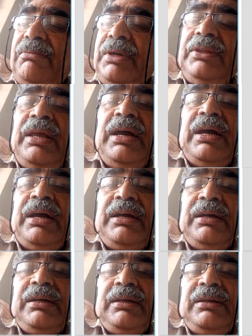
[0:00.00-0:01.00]

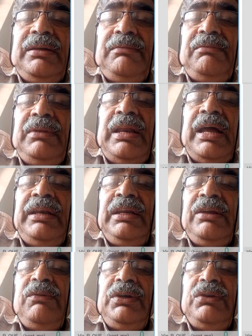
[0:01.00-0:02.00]
Daya, land
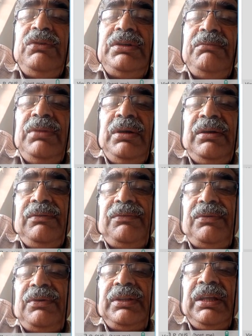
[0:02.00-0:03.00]
given to temple
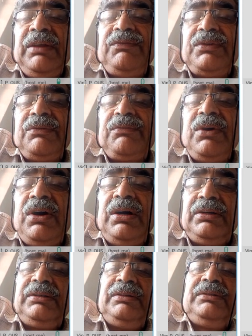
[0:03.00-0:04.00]
for the gift of
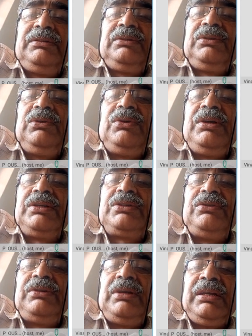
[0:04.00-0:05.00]
God. God
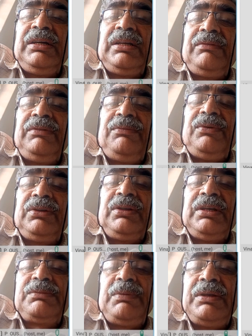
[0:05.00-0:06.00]
has to take care of for
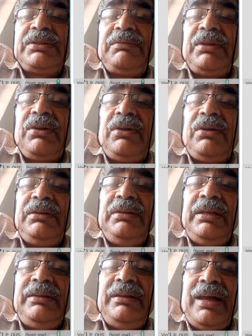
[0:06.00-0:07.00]
the expense of the God.
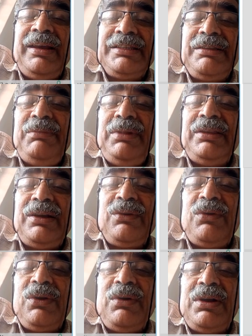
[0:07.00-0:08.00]
That doesn't mean
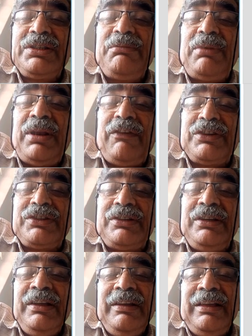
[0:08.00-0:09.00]
that God wants
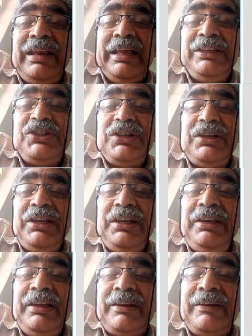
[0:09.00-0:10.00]
breakfast, lunch,
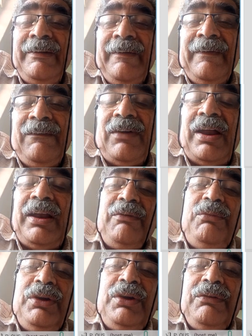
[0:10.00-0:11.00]
dinner, and
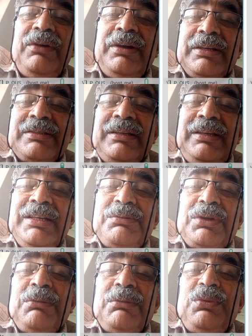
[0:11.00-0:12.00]
a beautiful dress. It is
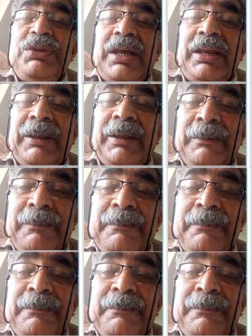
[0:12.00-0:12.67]
for the pujari